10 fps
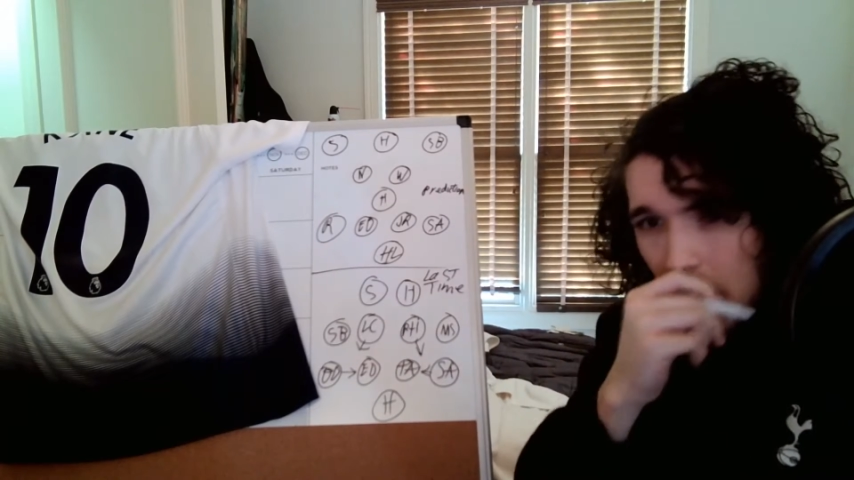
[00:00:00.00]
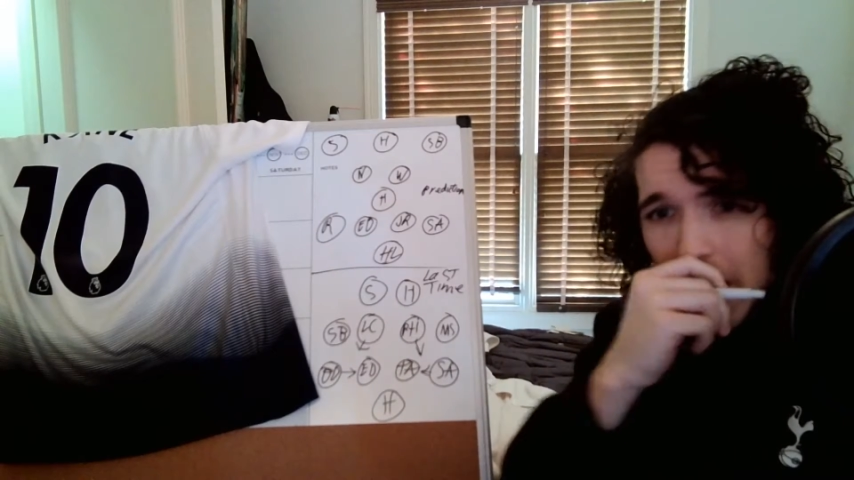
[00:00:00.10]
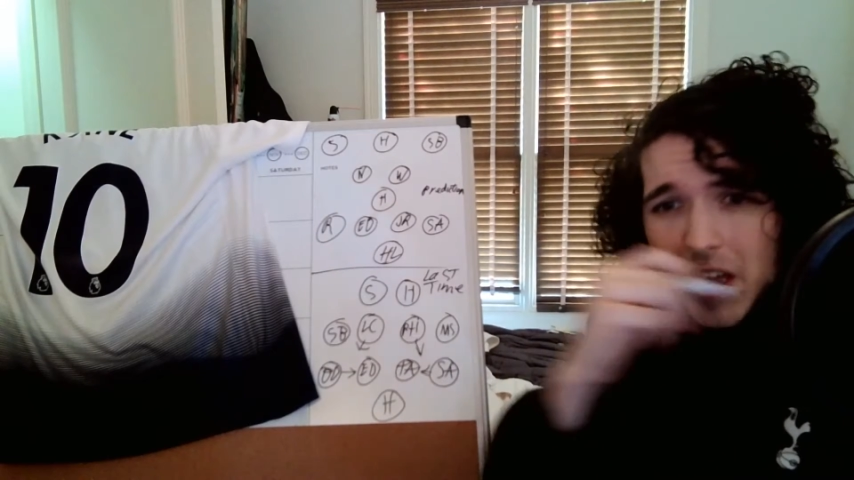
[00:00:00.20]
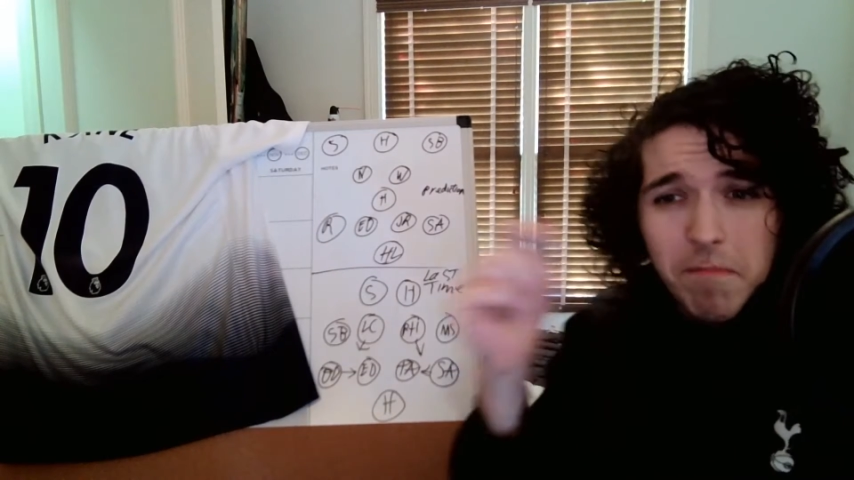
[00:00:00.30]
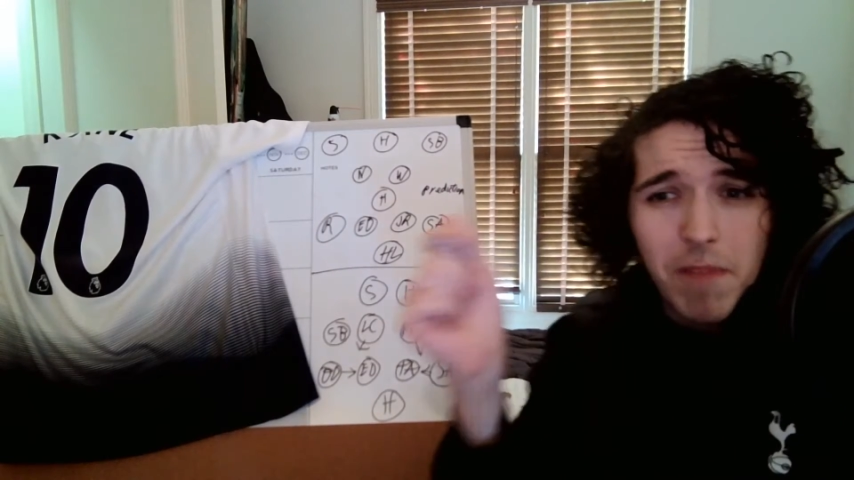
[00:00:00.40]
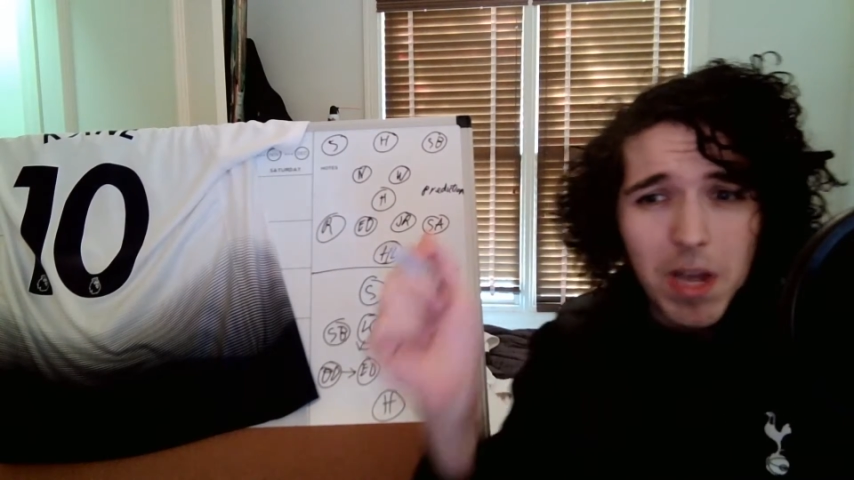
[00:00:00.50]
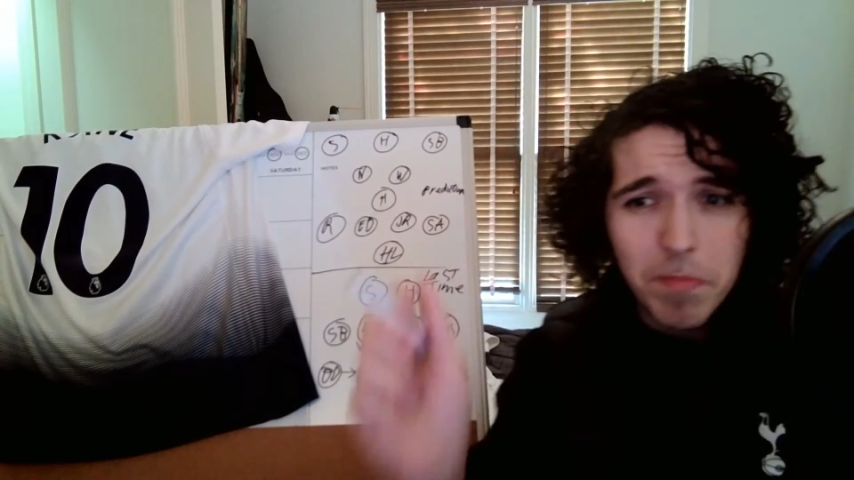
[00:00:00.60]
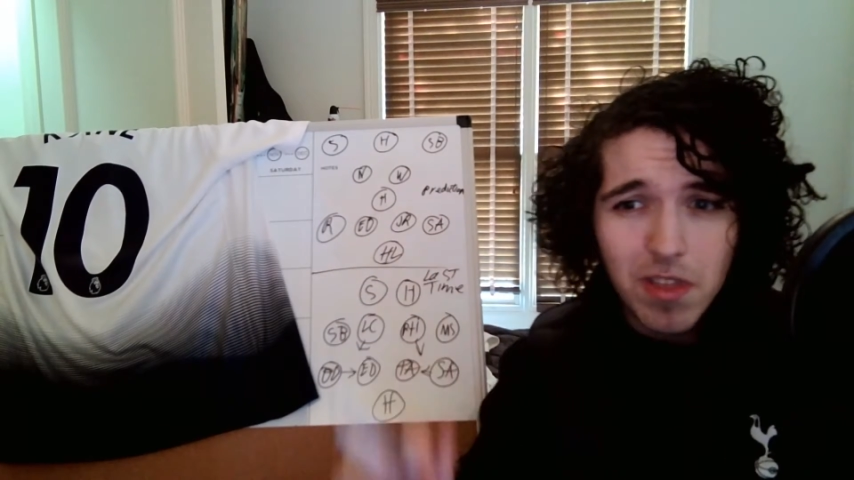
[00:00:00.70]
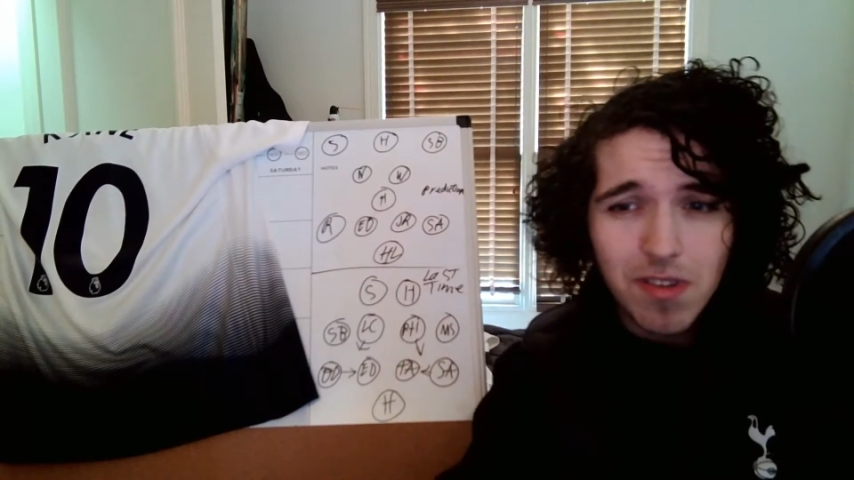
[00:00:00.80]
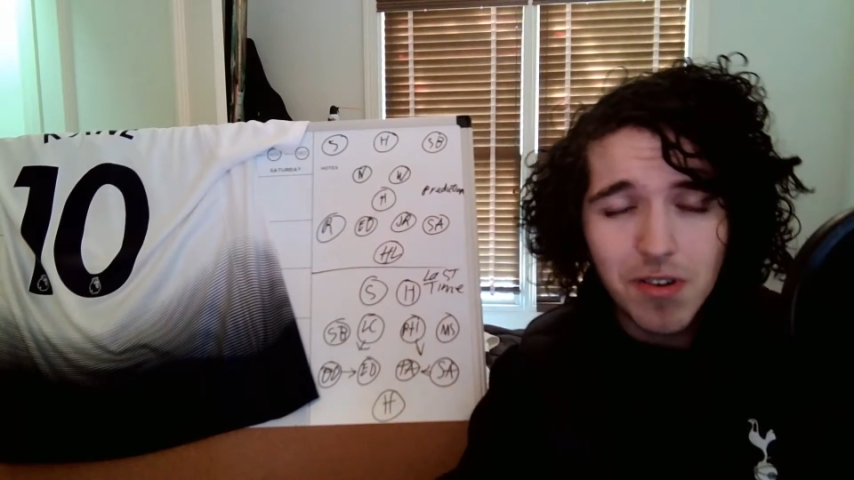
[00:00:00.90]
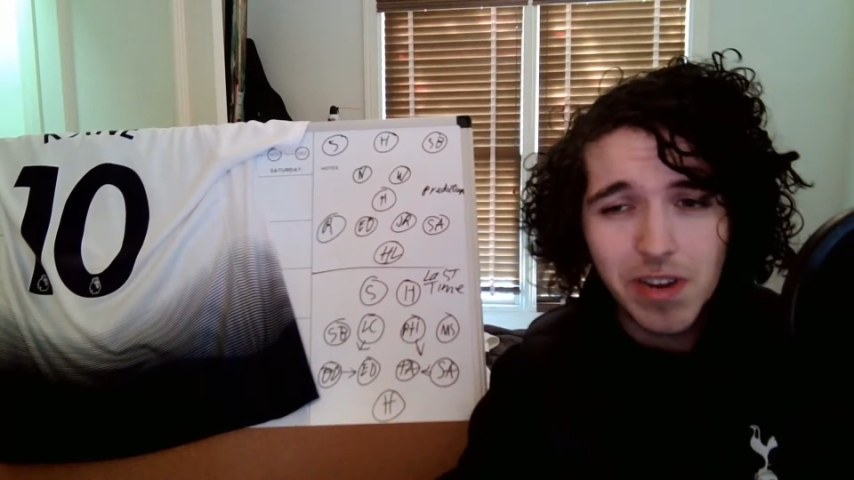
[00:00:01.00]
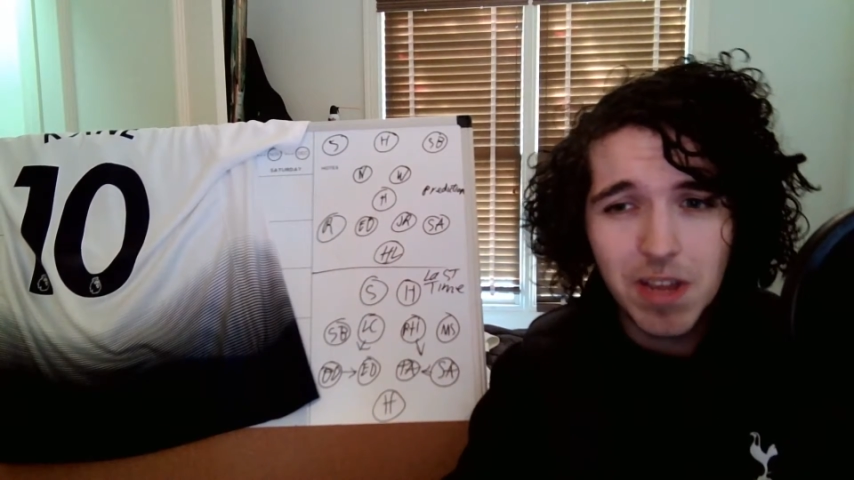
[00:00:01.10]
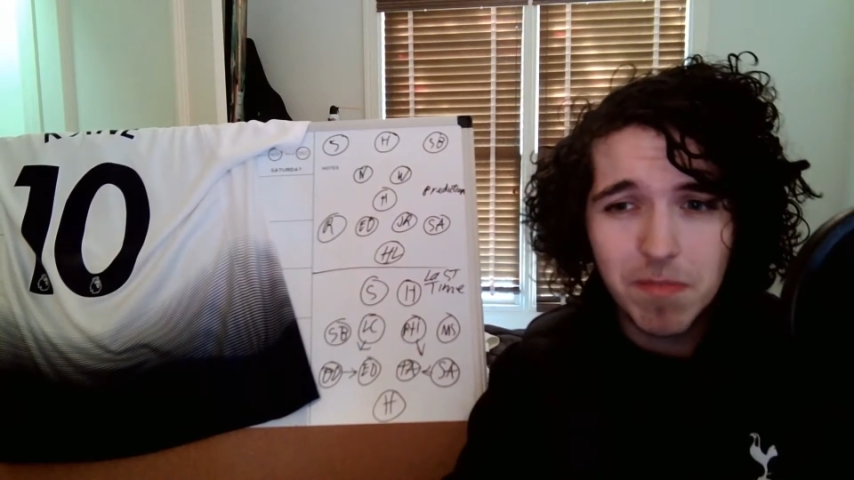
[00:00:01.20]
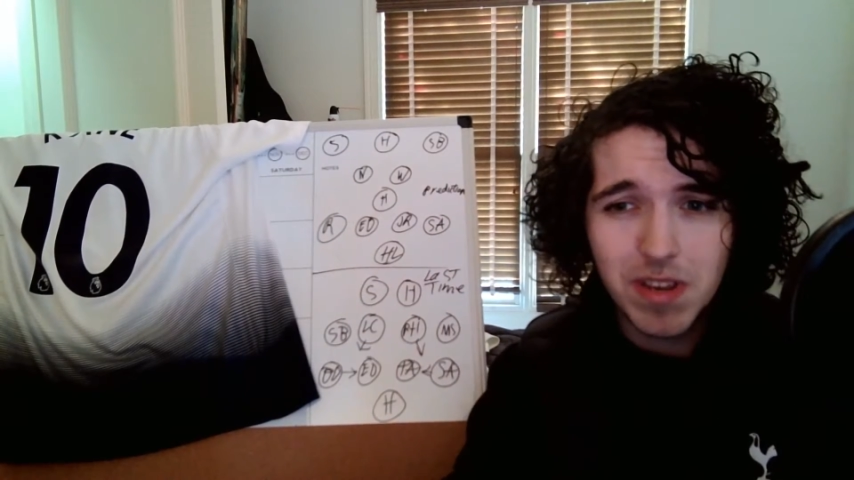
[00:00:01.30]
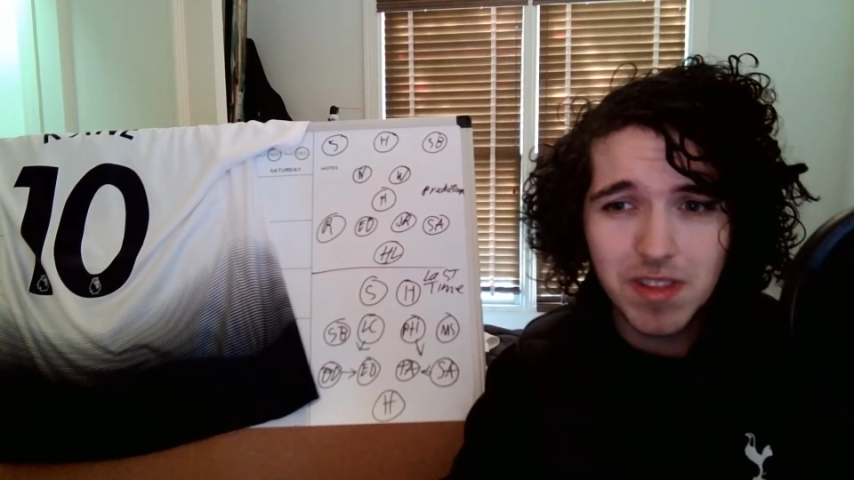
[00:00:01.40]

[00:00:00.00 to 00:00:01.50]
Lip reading: It might be throwing him in